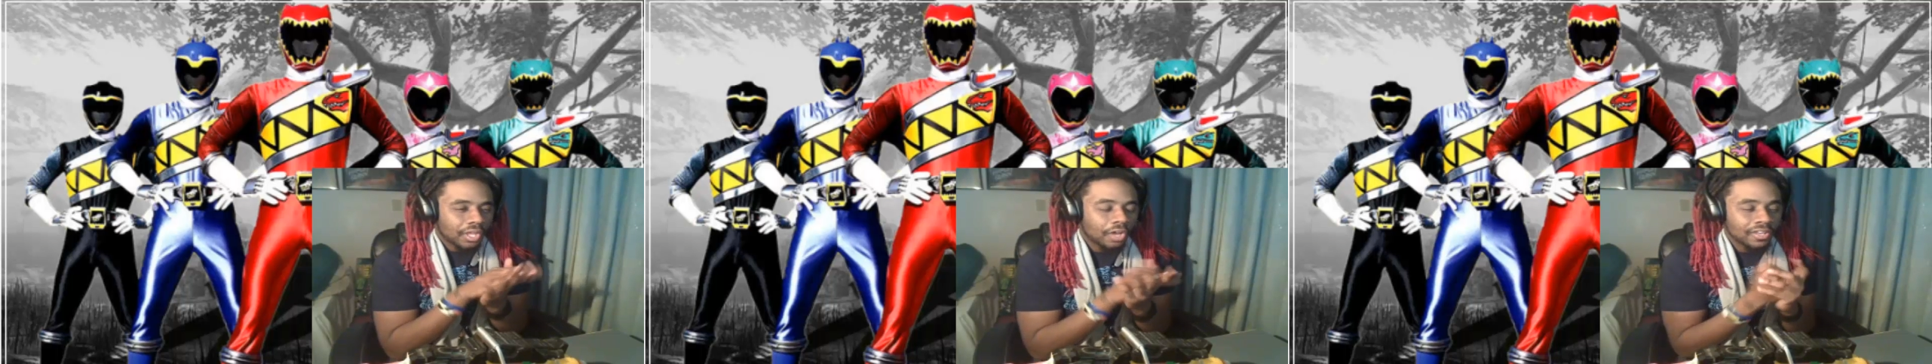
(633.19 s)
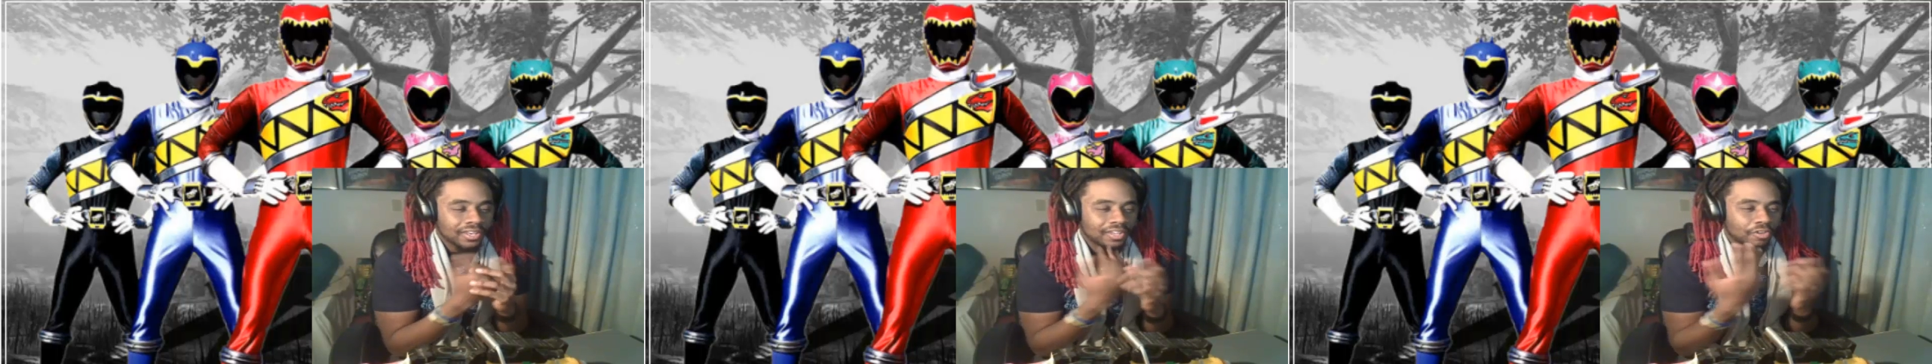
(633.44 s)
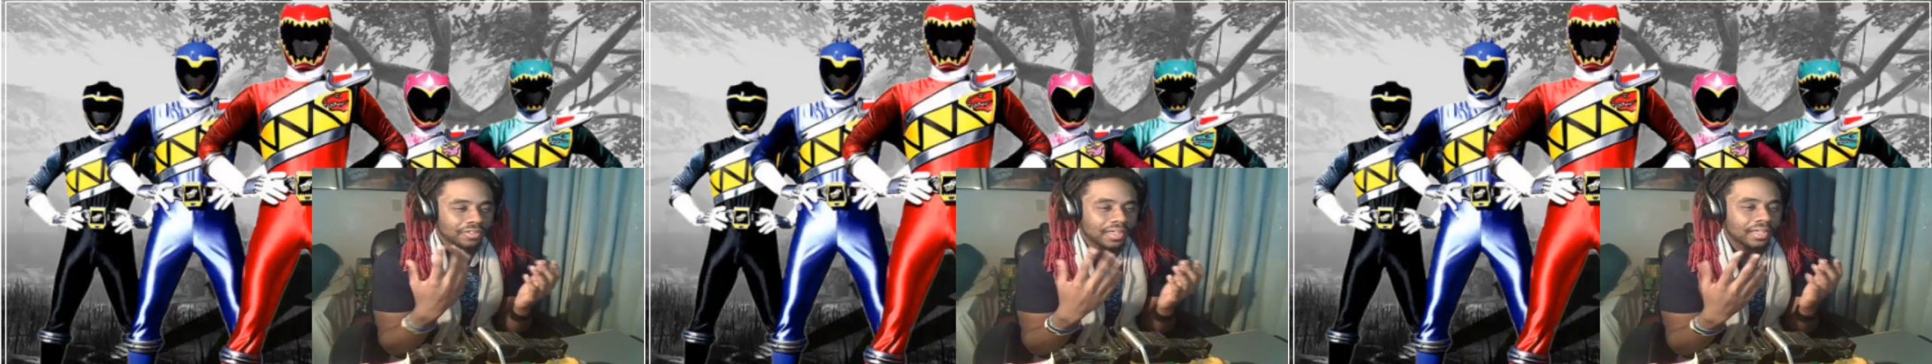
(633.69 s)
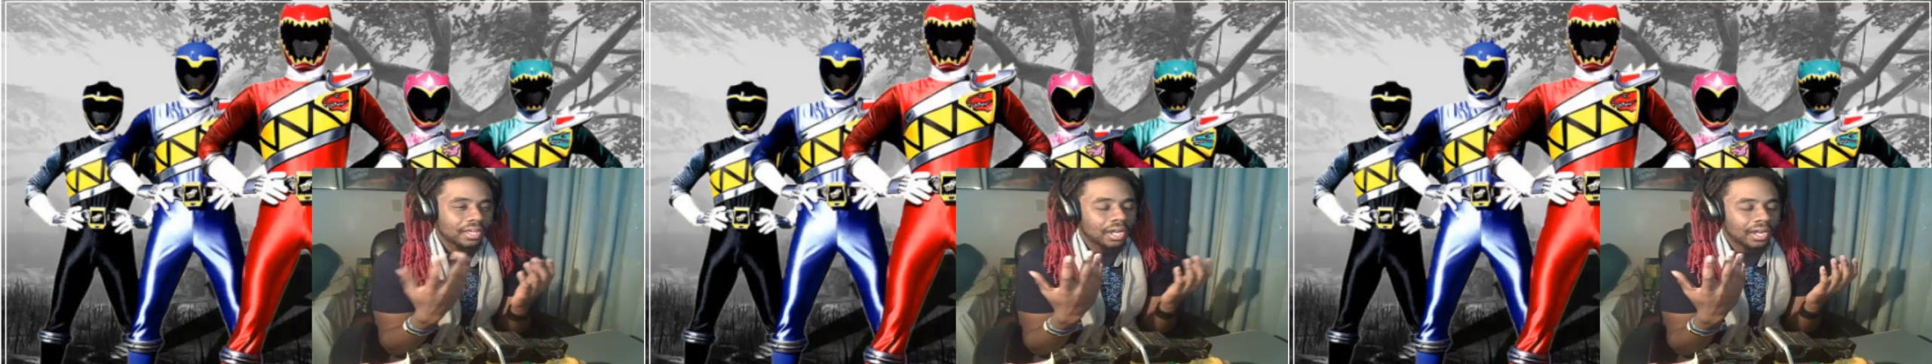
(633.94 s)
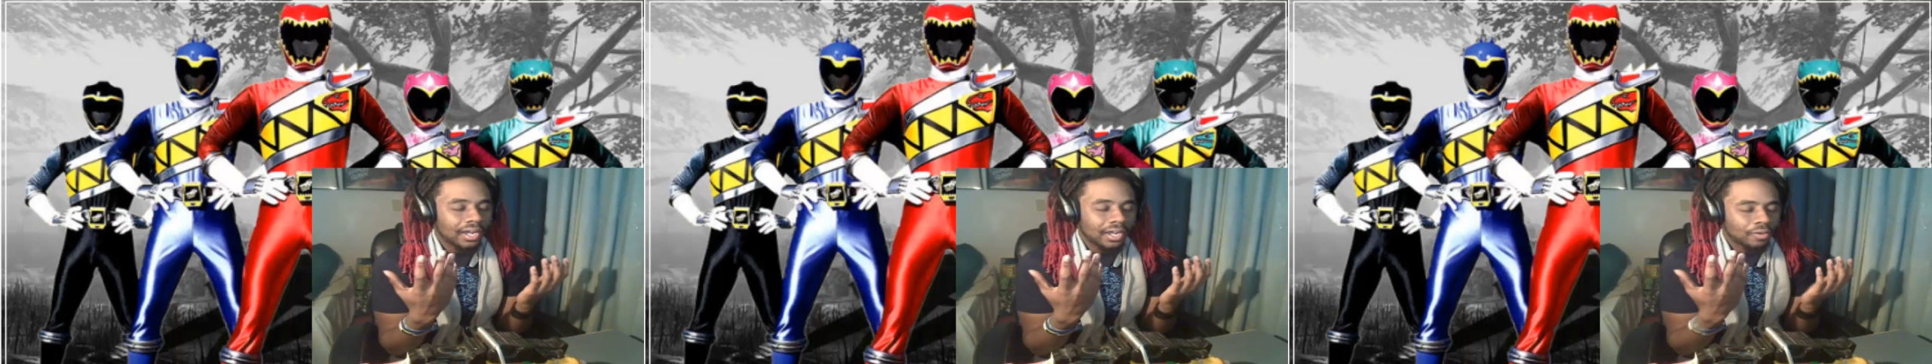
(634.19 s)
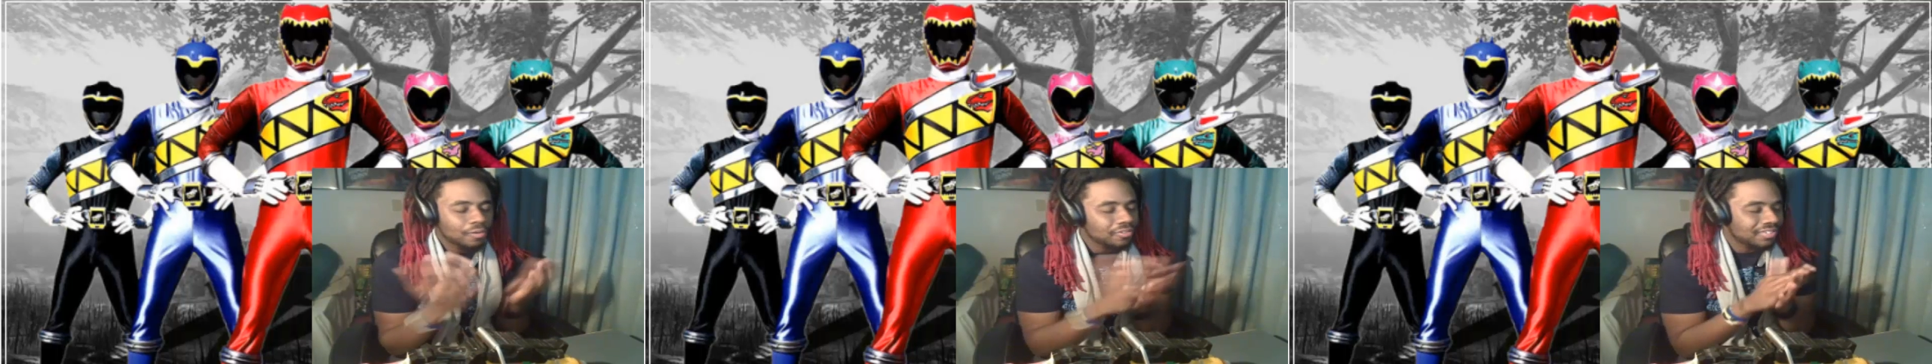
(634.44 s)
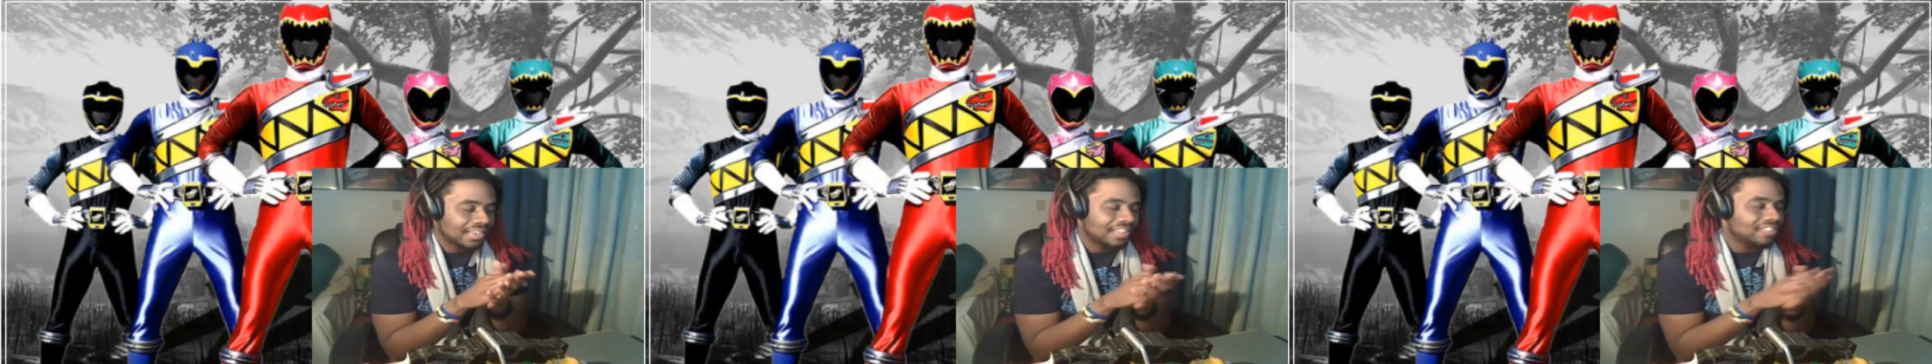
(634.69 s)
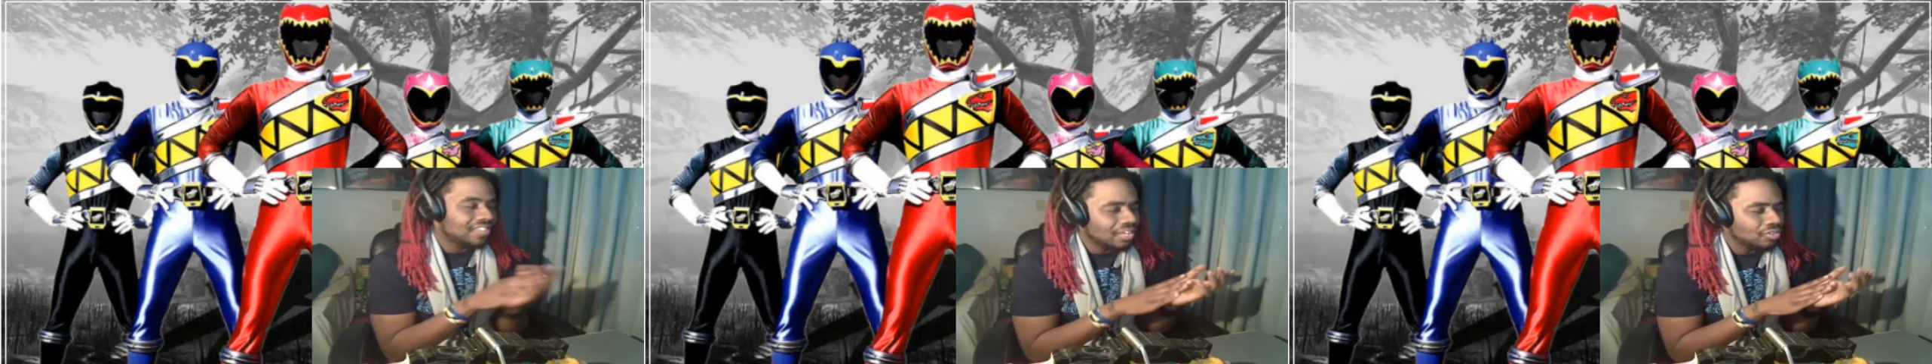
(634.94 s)
Oh, then it was like, who said
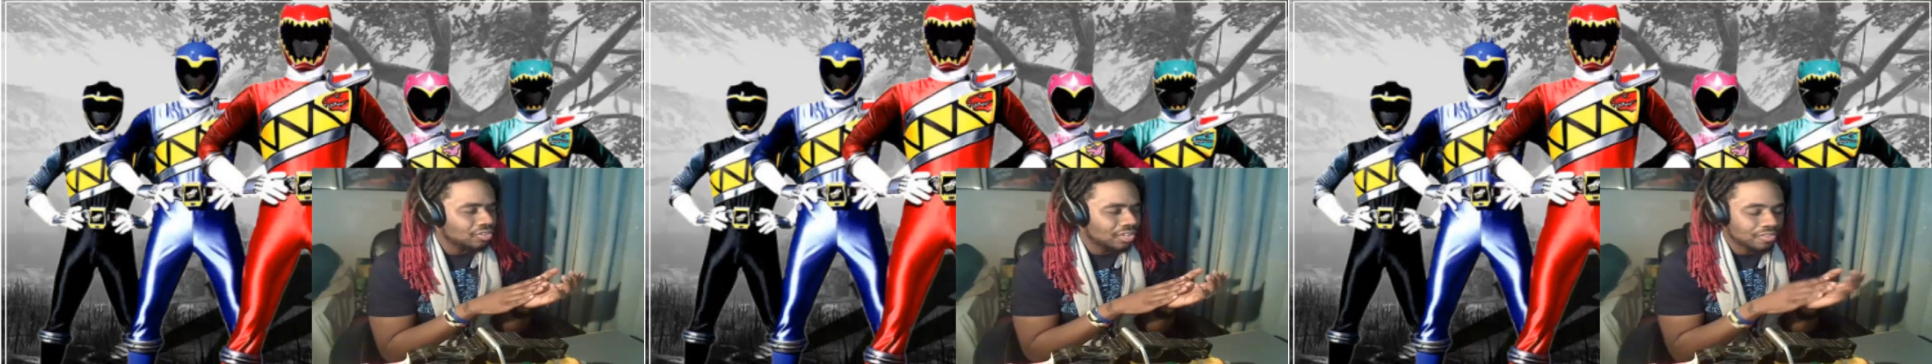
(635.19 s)
it? Chase.